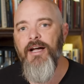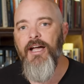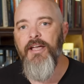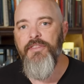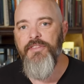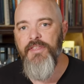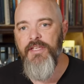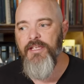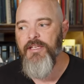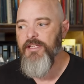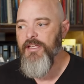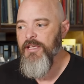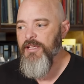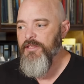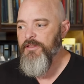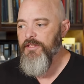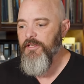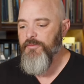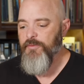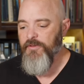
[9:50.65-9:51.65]
I think
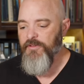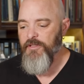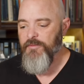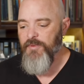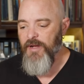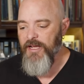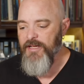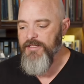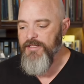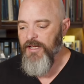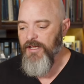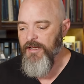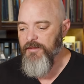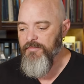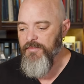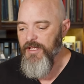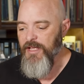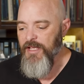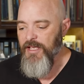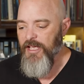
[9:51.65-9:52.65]
this was the right
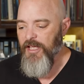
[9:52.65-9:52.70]
time